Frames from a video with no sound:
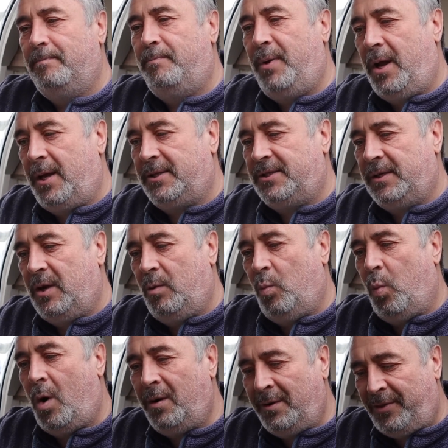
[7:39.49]
But
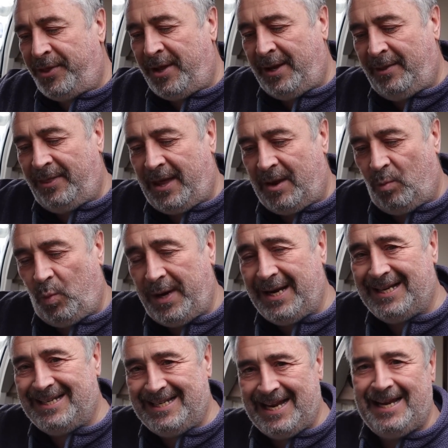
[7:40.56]
one thing that
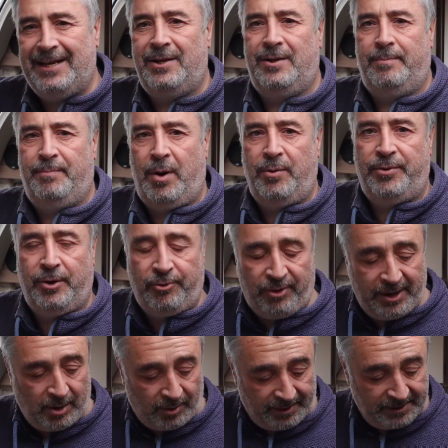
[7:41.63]
we did both
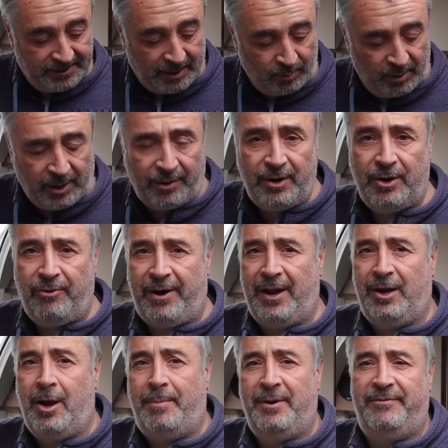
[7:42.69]
agree on is that we're going to create
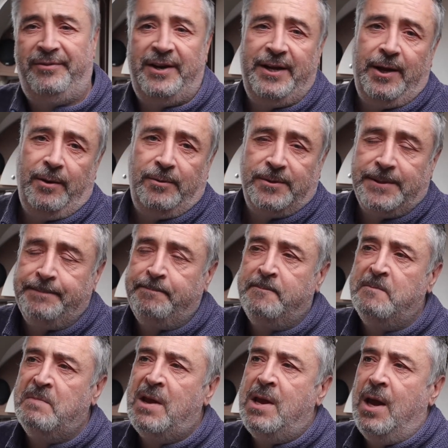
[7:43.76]
a couple of videos
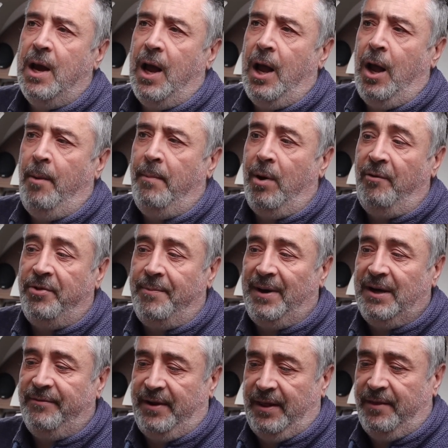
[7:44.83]
off the
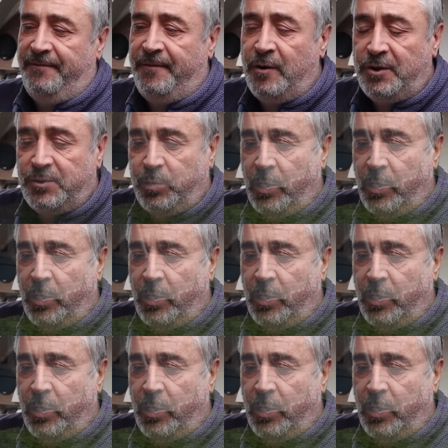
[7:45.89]
back of it. The first